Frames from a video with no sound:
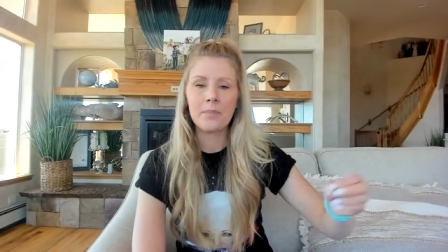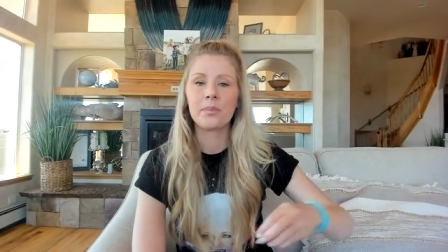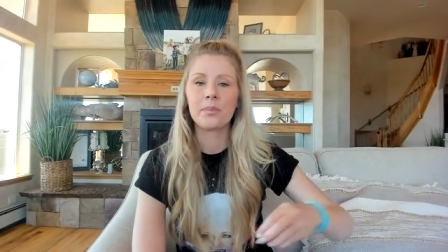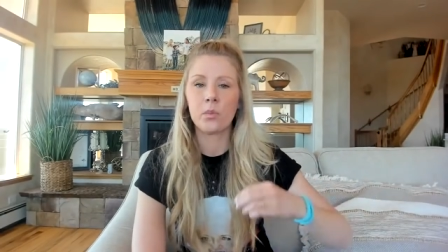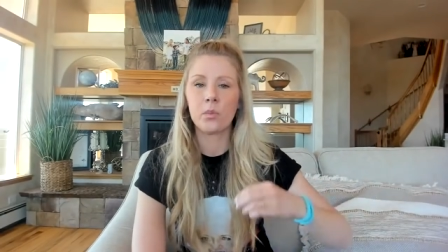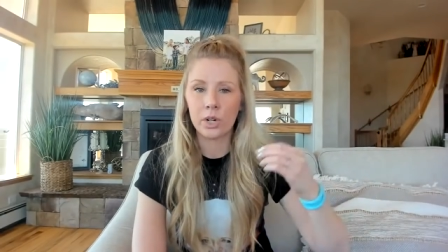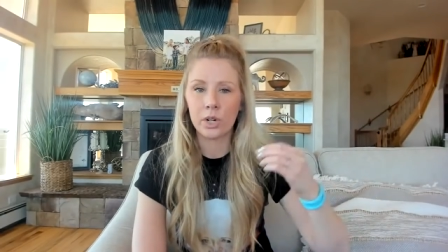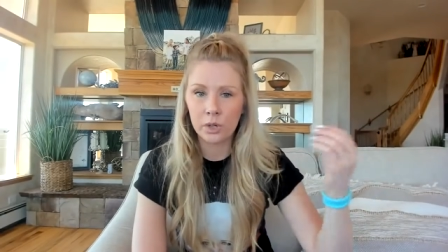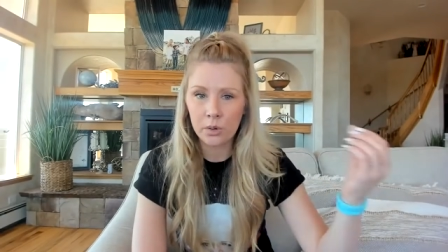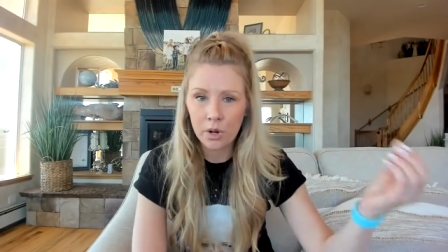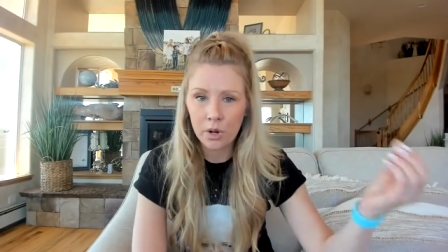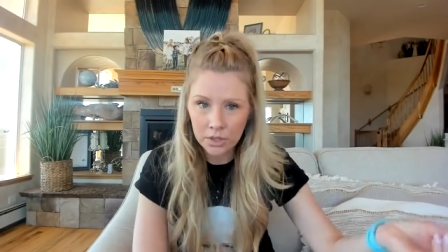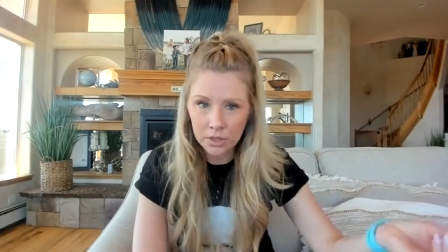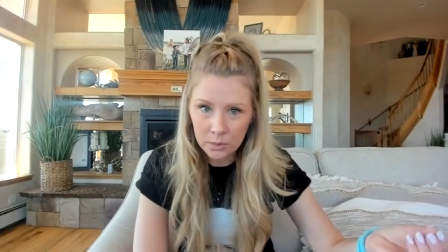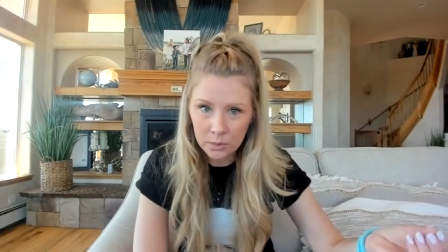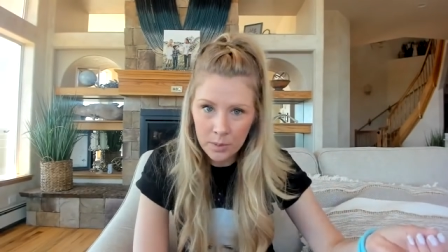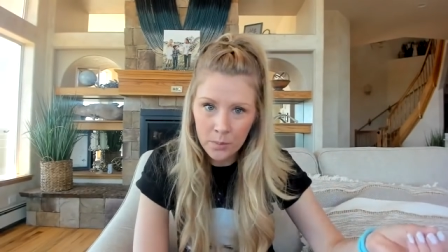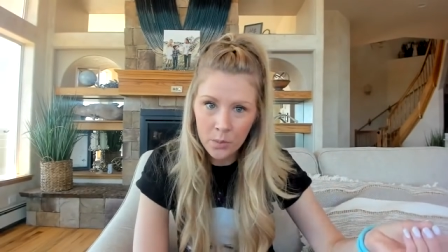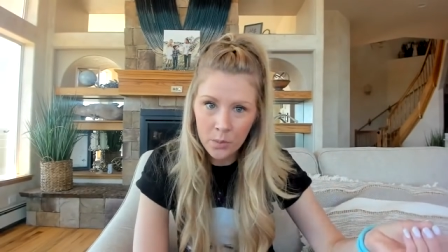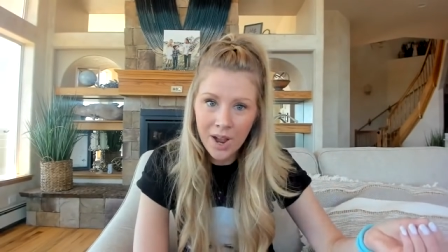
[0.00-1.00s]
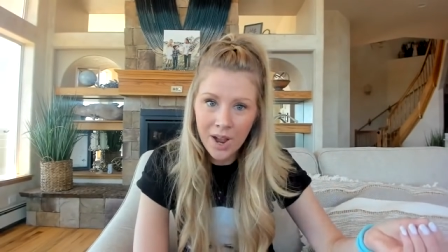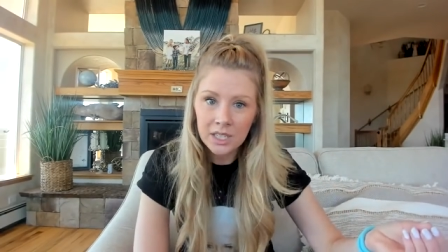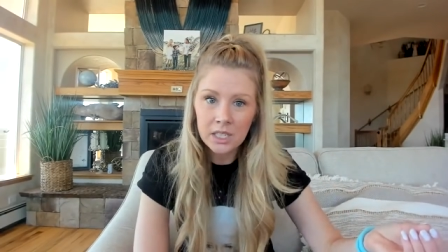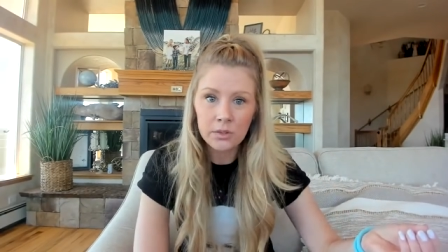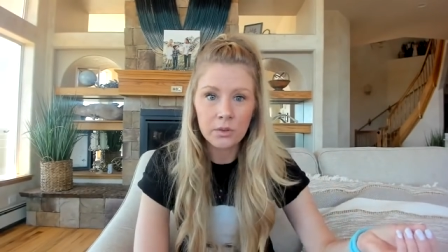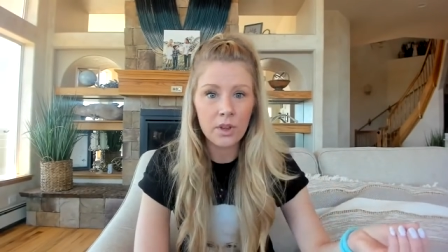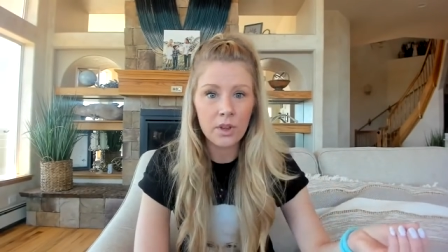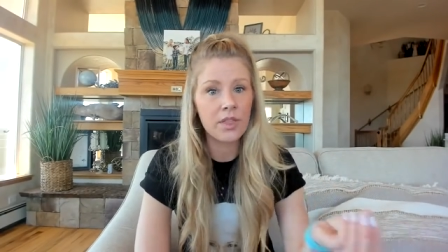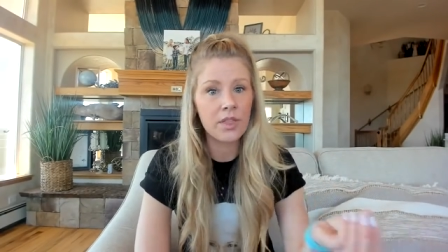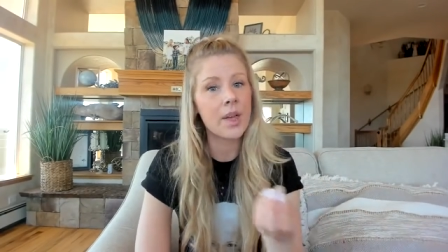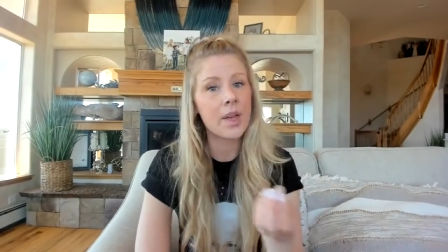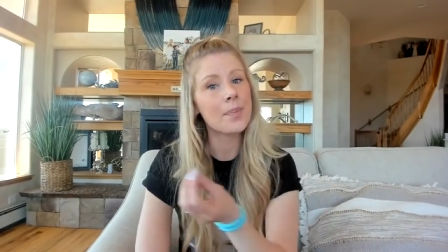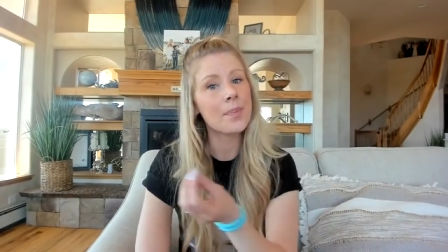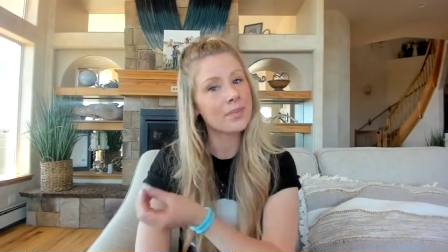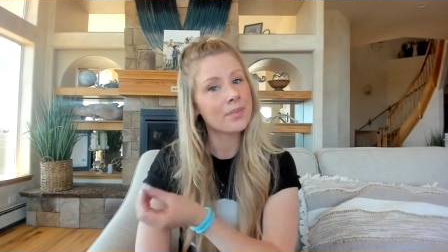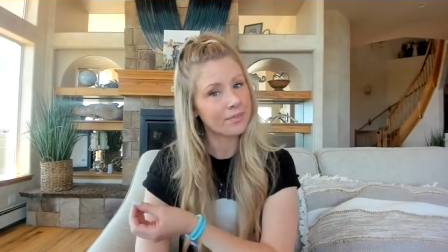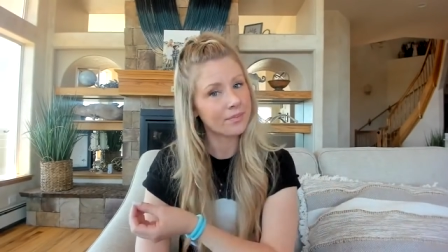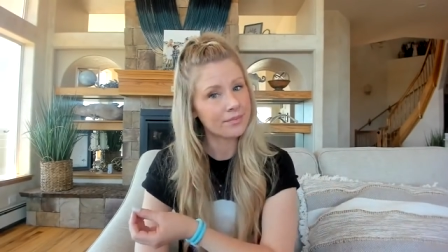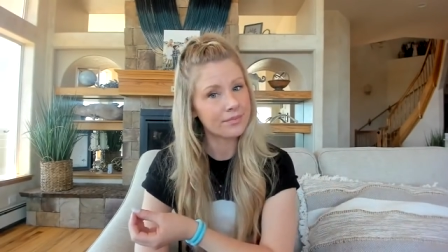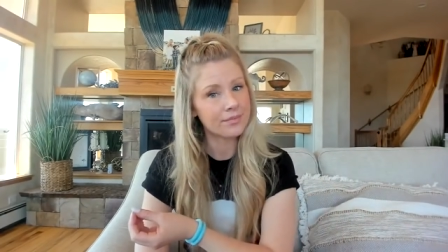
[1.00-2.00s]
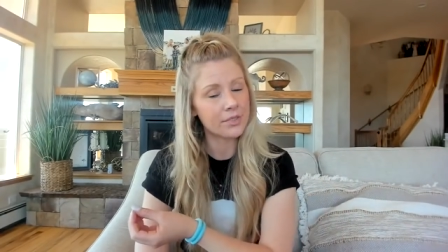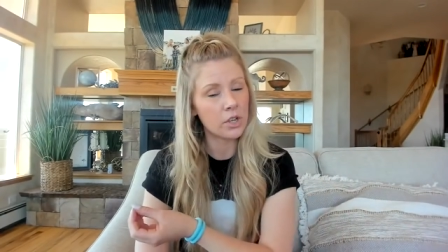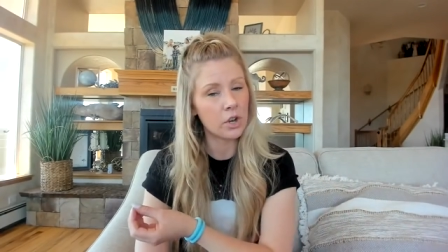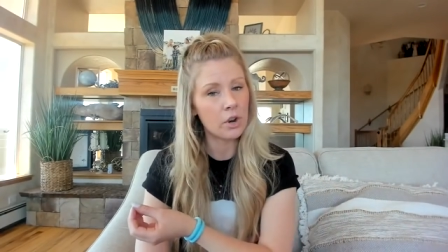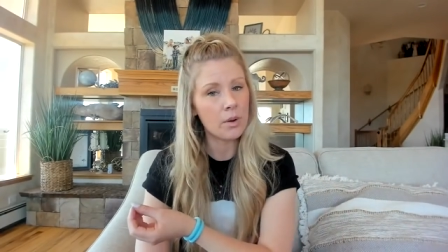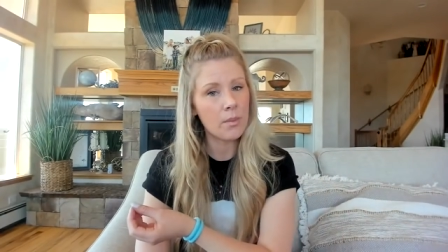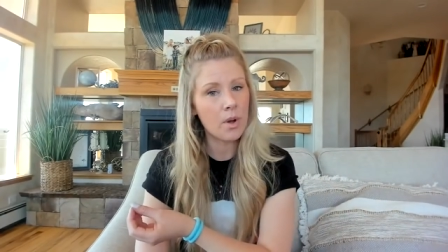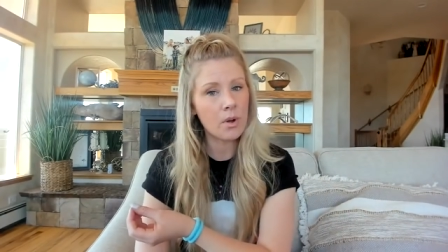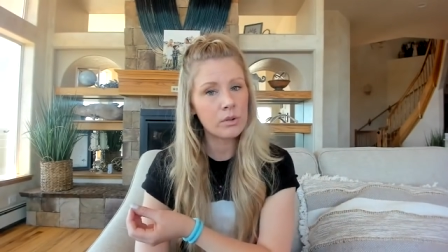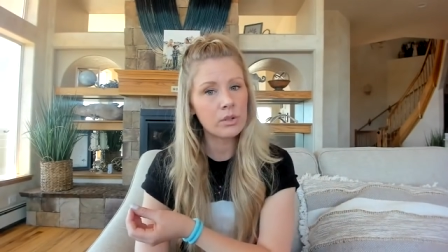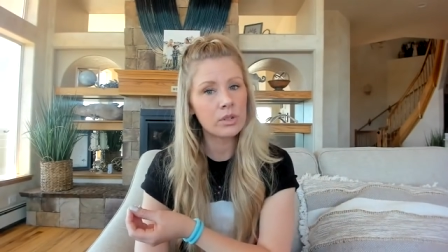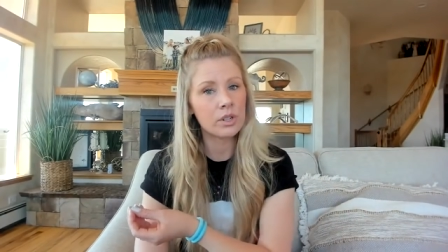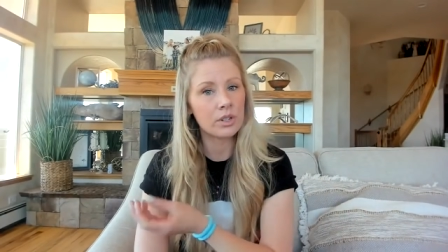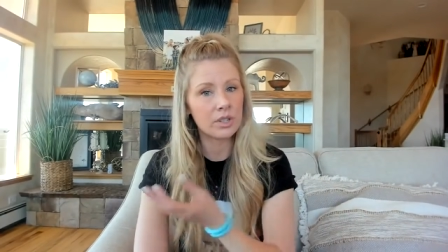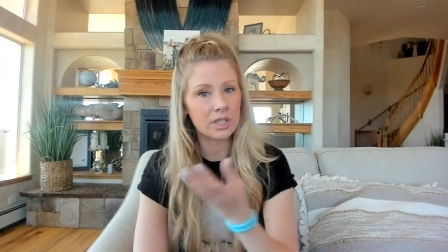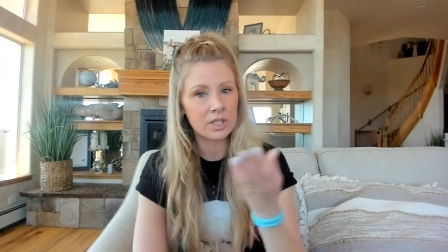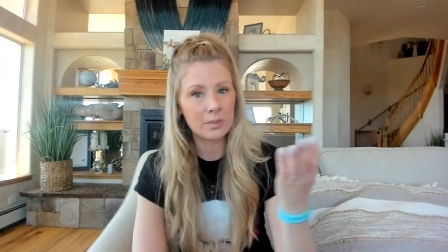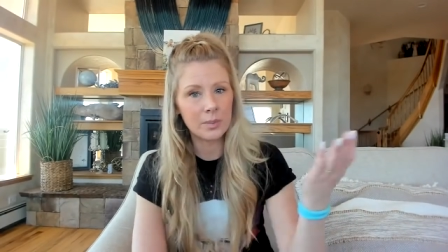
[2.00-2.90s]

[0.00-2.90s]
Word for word: What do you also be proactive with them? Your emotions,